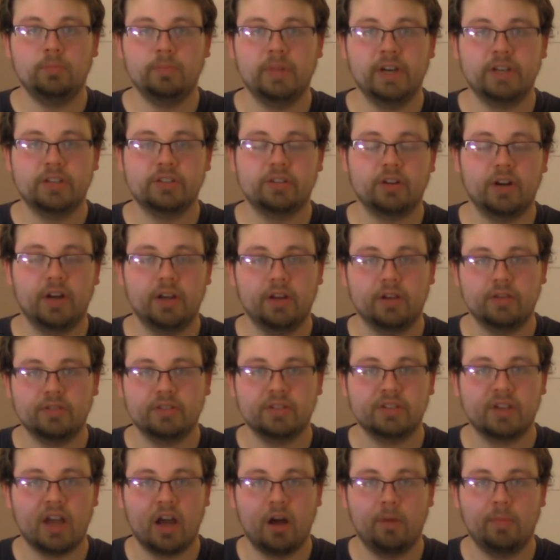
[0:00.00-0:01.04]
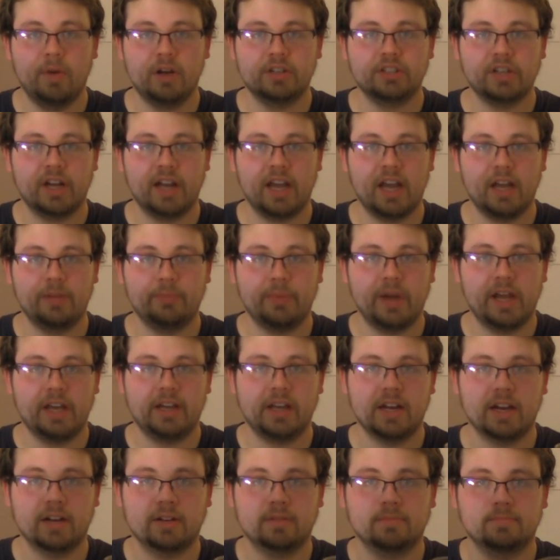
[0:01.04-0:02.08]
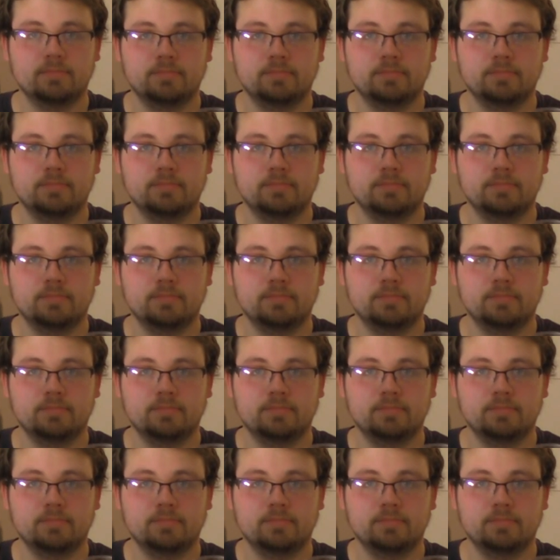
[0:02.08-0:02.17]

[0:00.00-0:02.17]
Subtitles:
mixer I use is how much I hate baking.